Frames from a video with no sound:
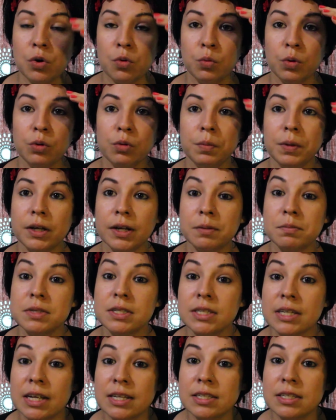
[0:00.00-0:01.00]
we will become
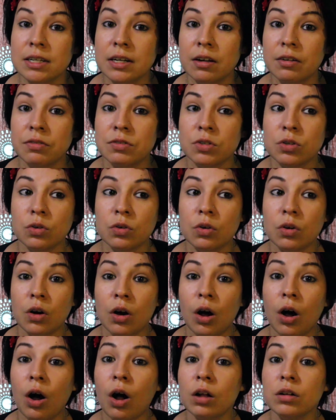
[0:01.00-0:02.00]
sensitive
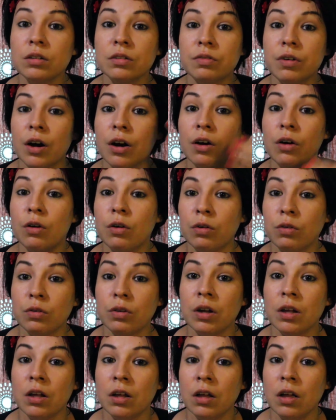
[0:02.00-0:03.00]
to all of our
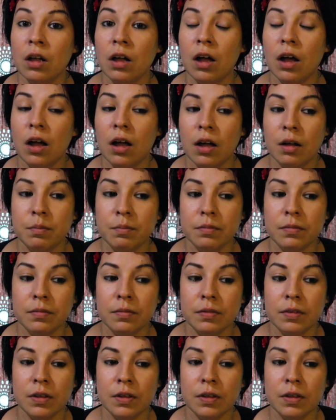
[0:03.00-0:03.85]
own um,